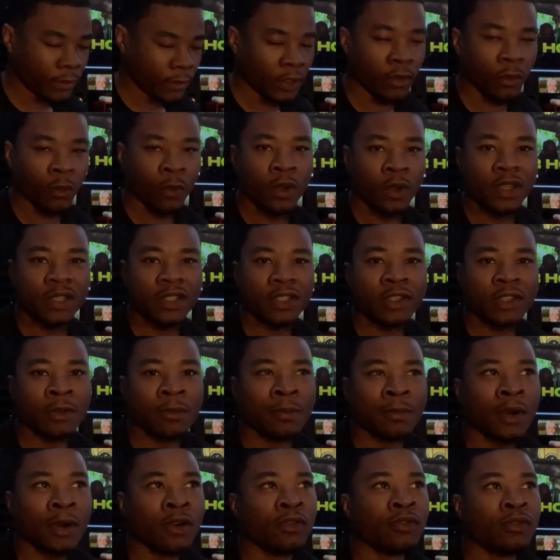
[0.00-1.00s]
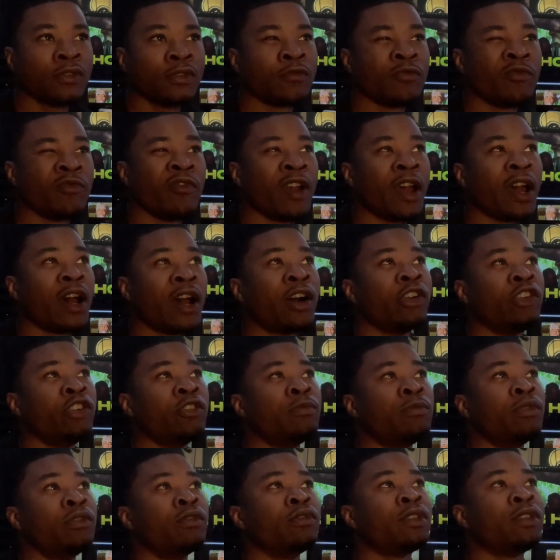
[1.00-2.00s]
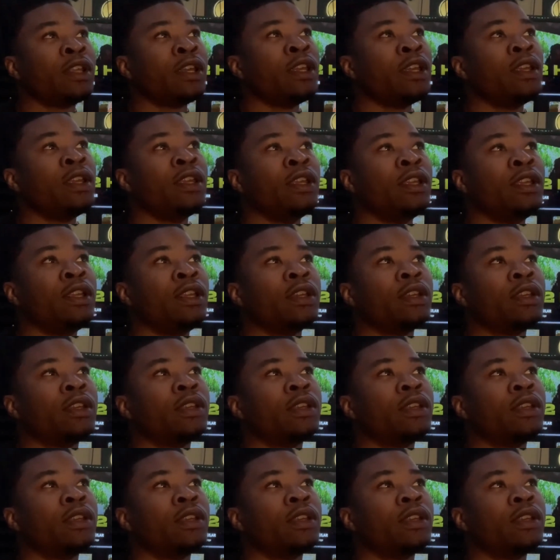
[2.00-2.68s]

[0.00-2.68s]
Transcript: What's the most valuable thing